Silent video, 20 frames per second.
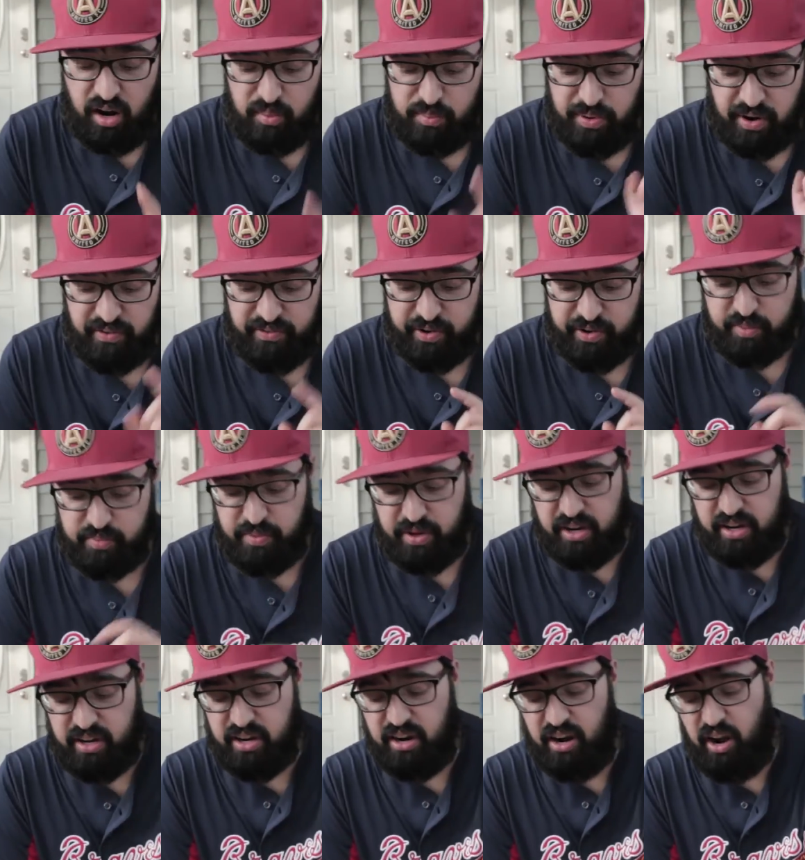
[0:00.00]
a perfect
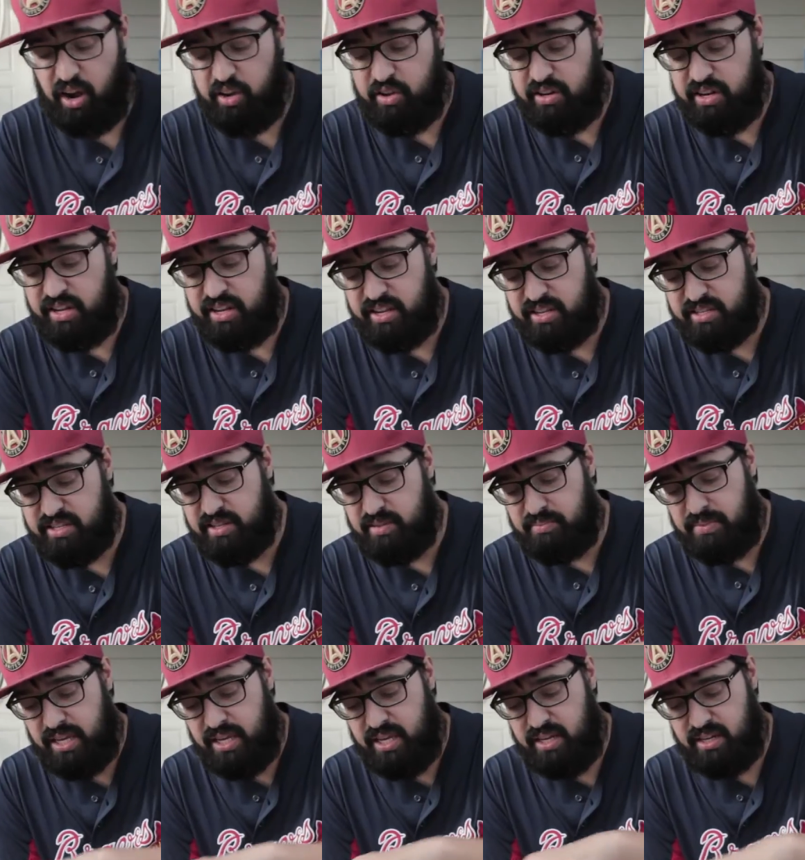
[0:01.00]
burger. All you need is the
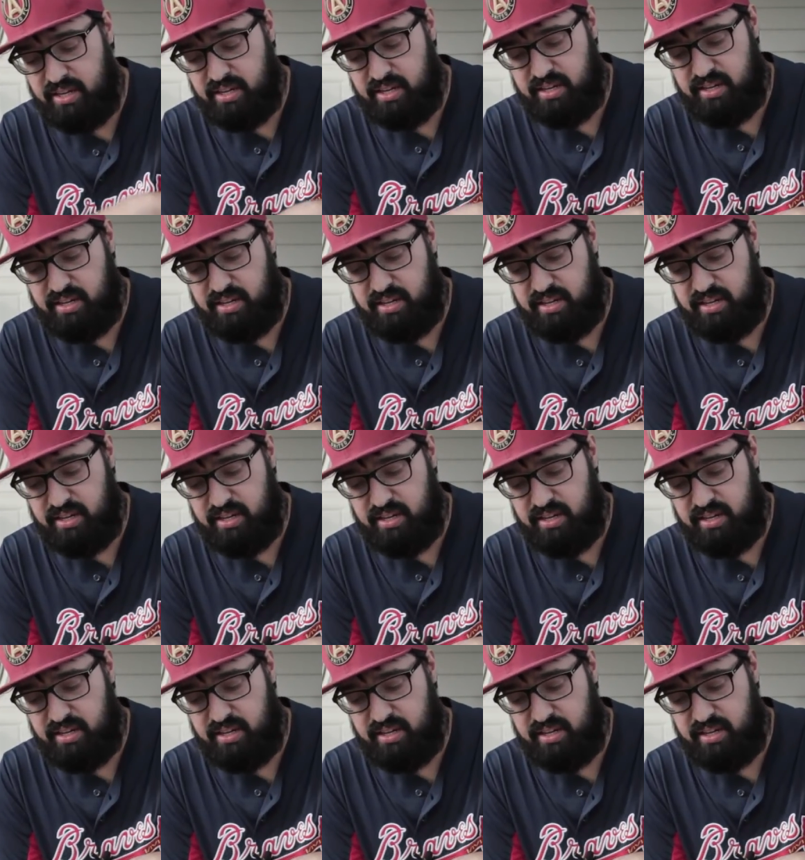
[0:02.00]
meat,